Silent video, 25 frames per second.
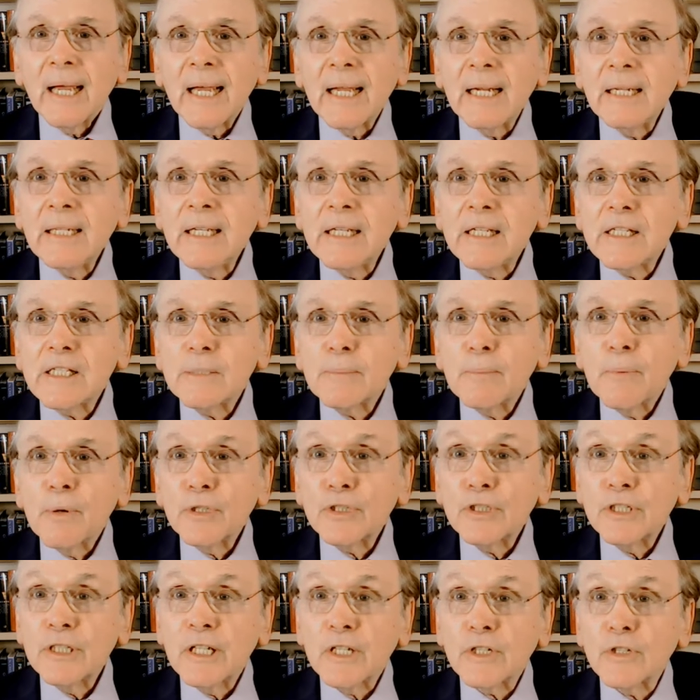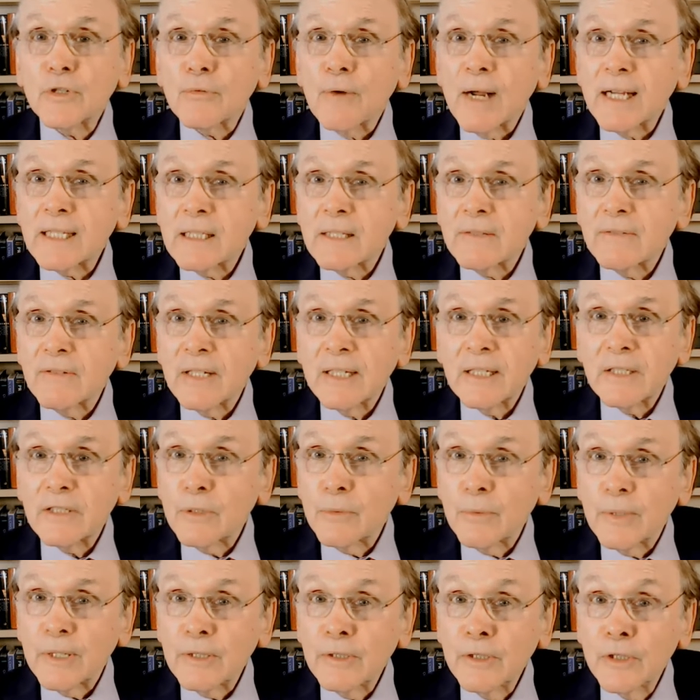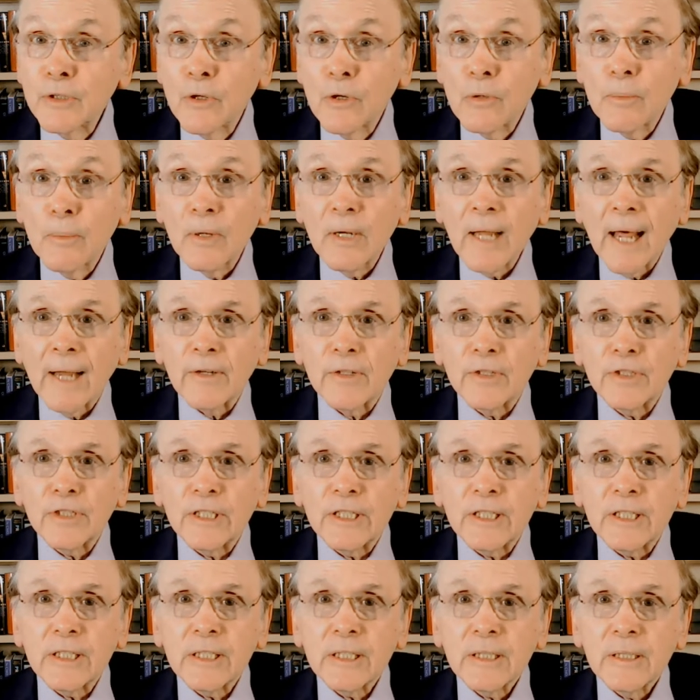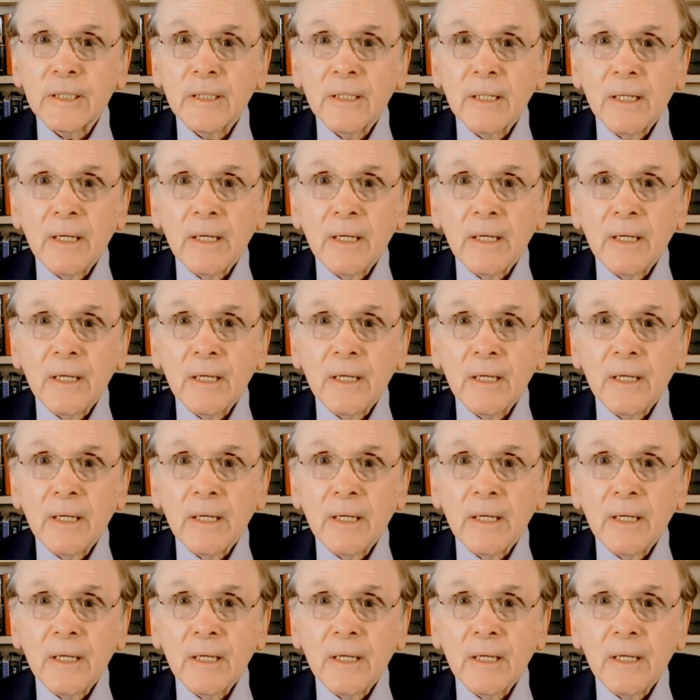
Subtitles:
India is pushing aggressively into renewable energies